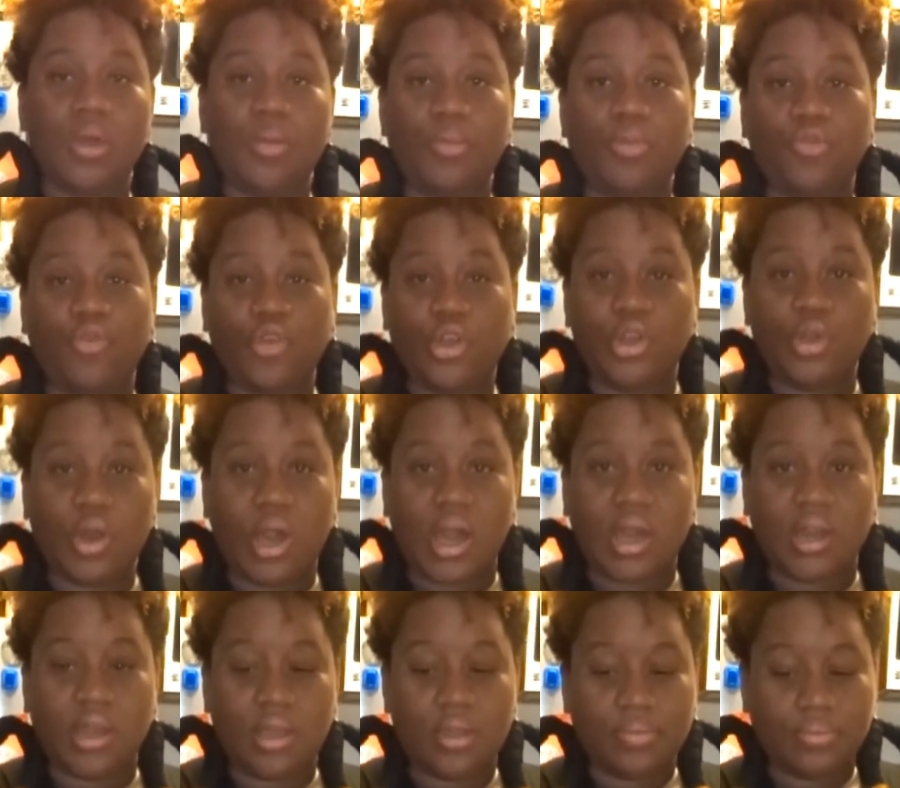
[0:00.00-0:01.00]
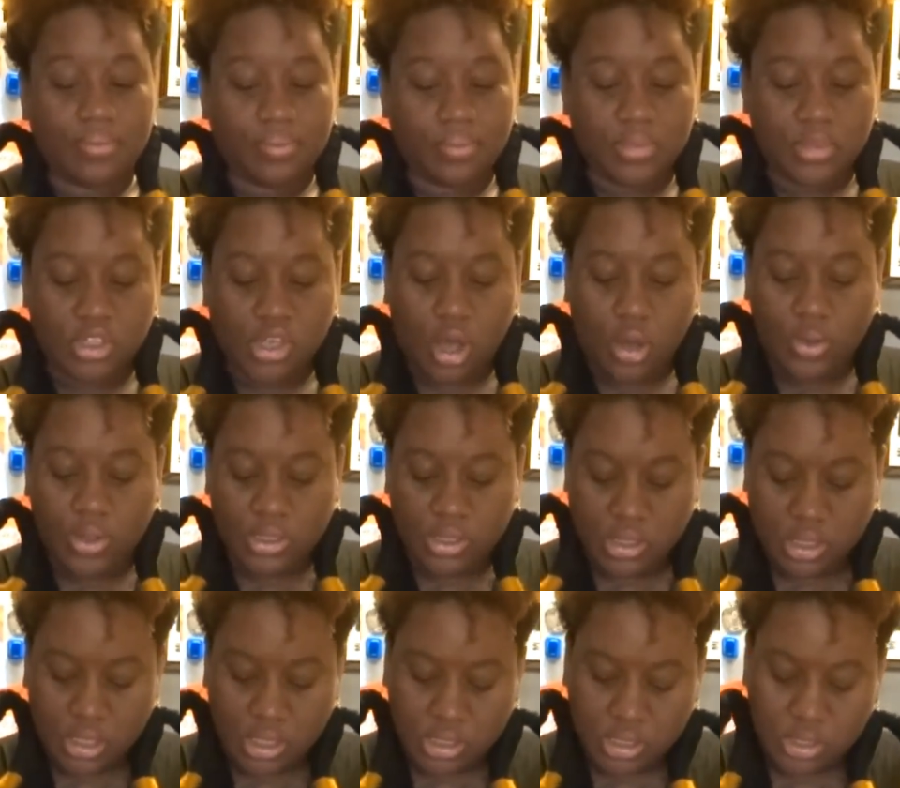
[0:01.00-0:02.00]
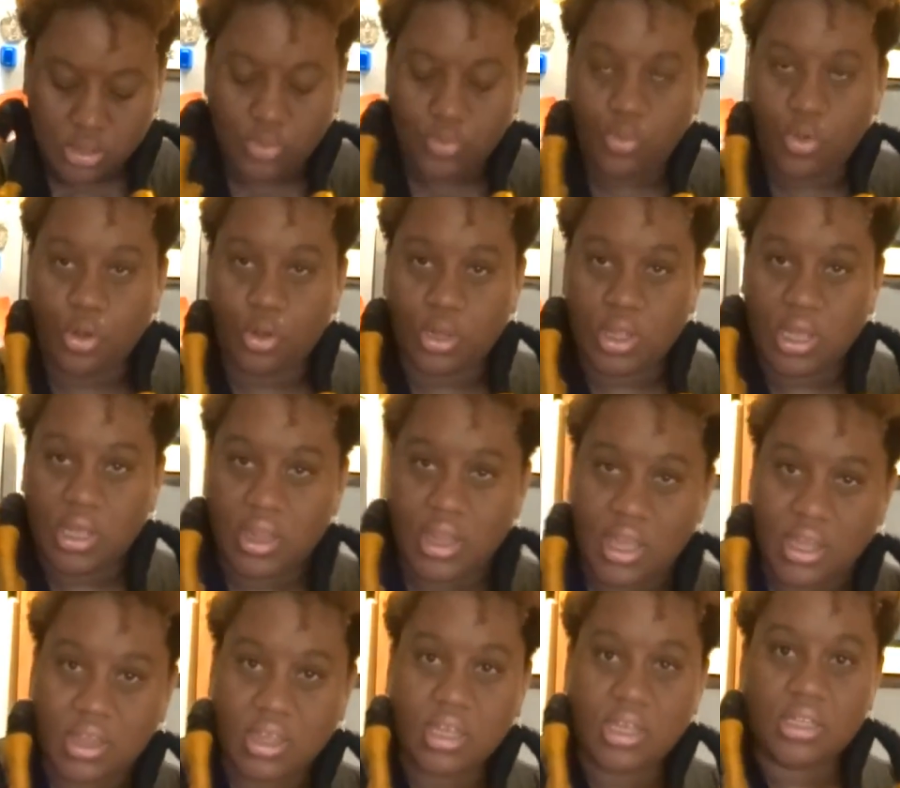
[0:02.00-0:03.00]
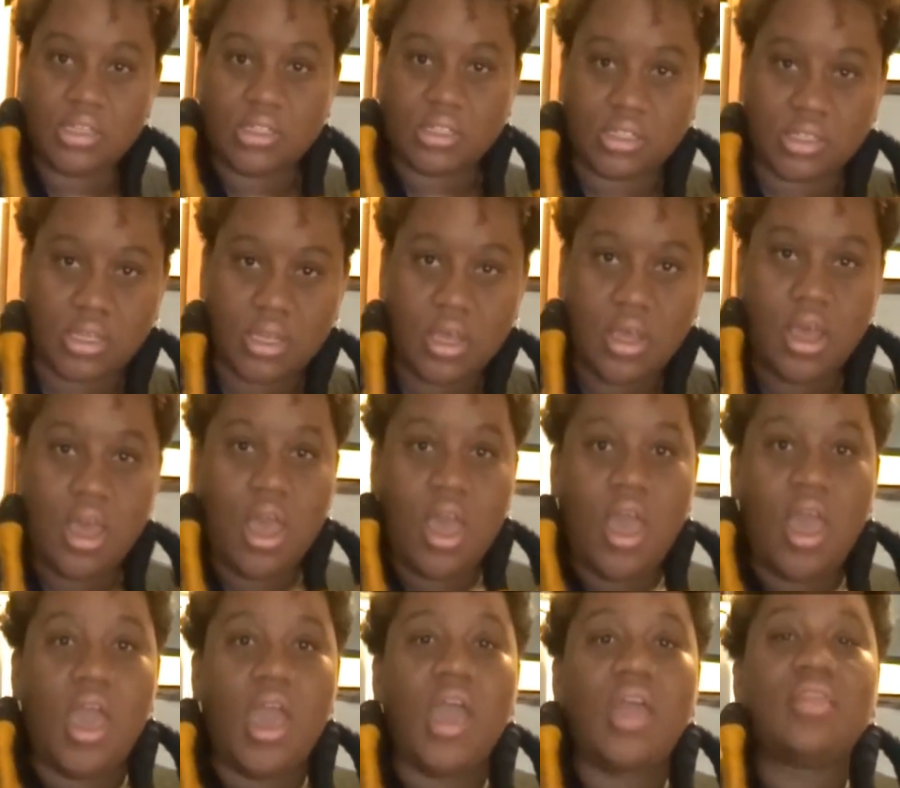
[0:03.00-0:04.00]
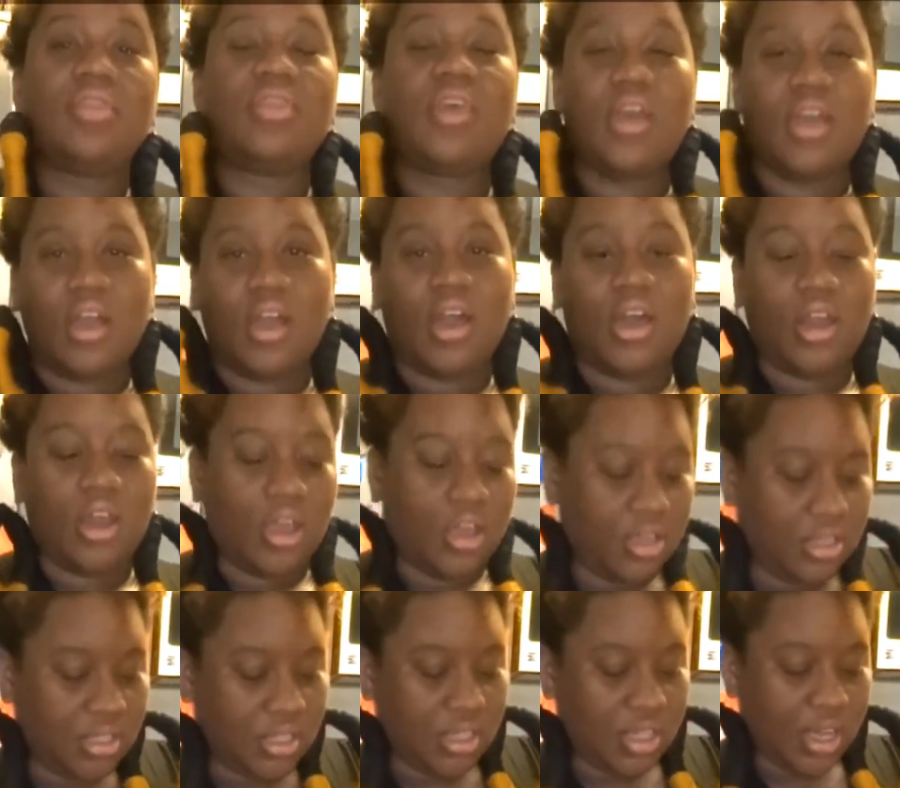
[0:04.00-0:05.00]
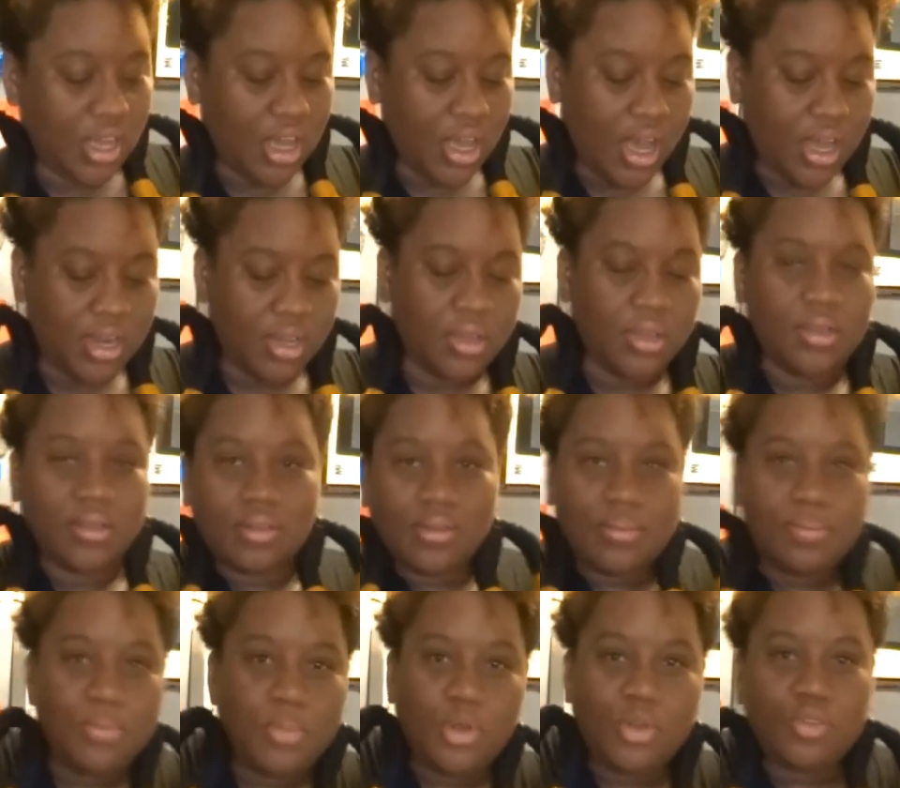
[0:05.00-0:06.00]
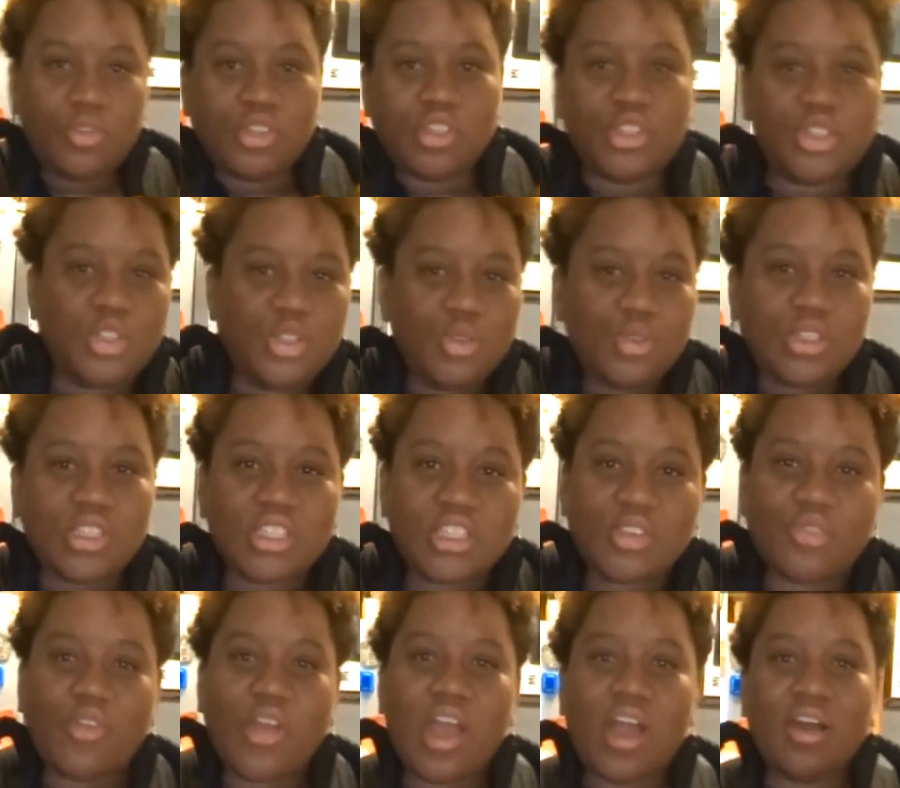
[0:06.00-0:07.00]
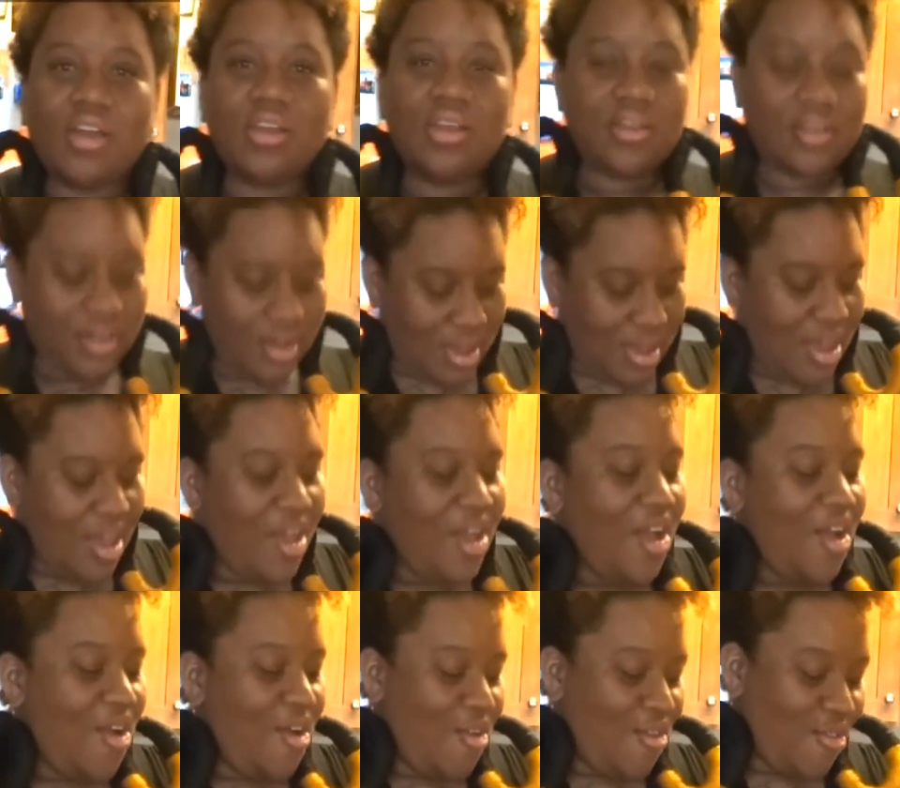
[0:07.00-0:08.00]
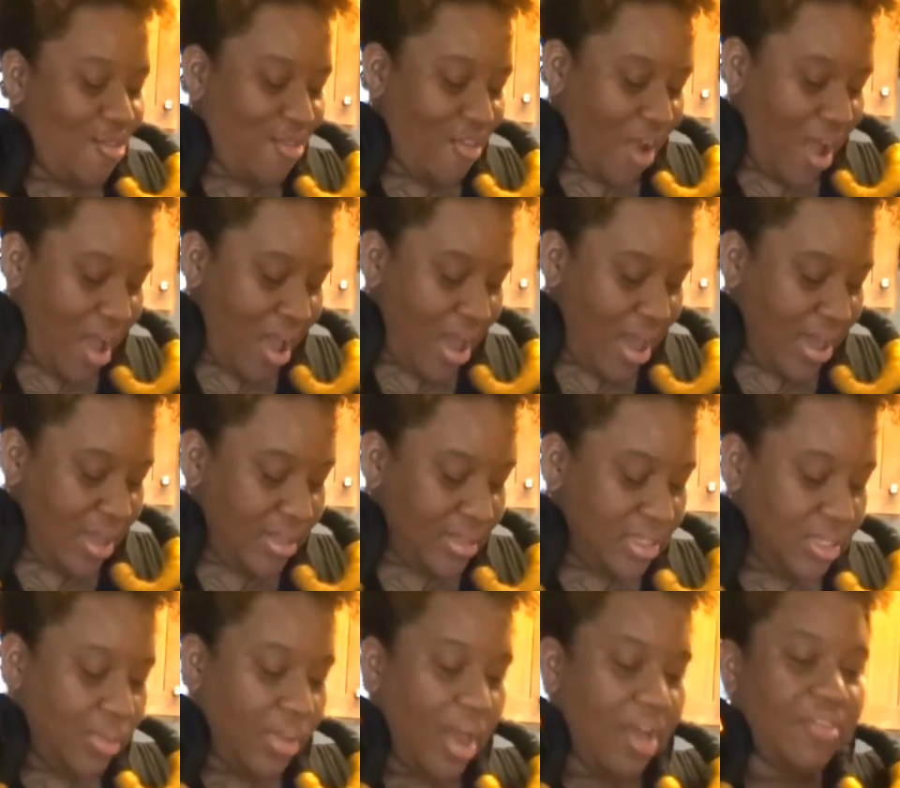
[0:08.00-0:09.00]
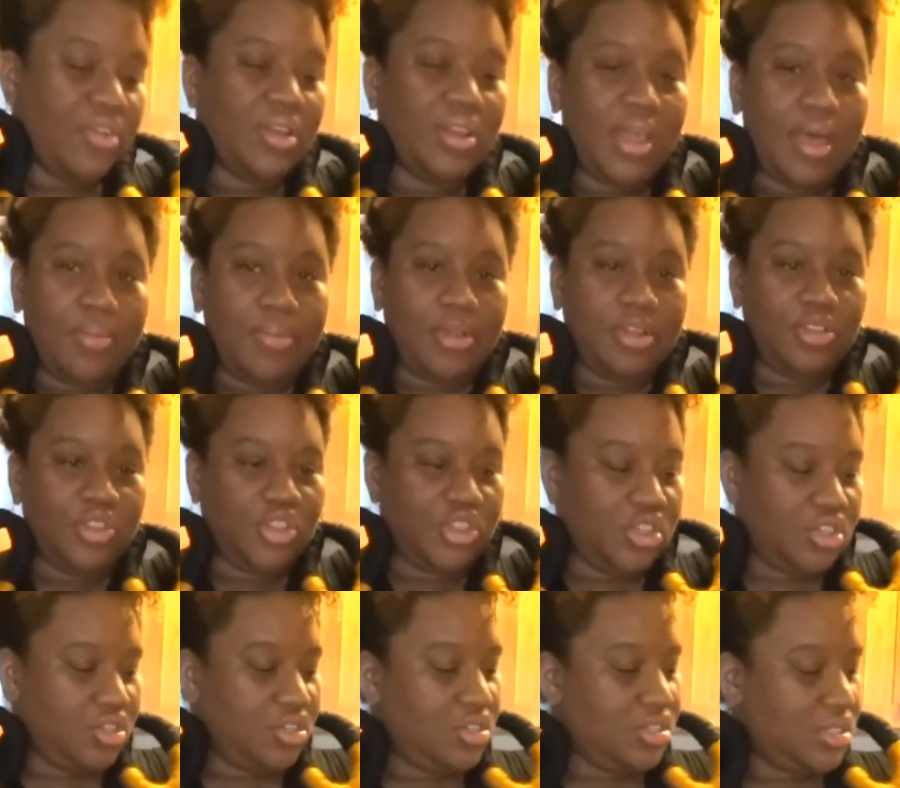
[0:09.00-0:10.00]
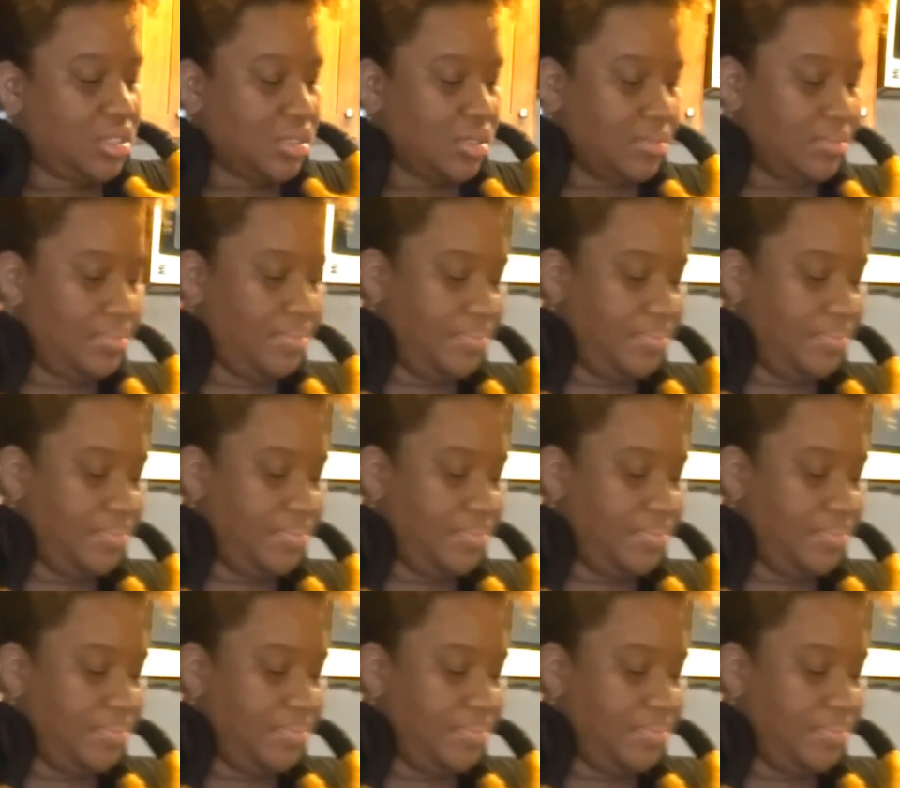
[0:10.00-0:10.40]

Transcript: before you cut it, it's always good to roll it like this, and then cut it, because then that kind of breaks up the juices. Right. So we have our lemon juice.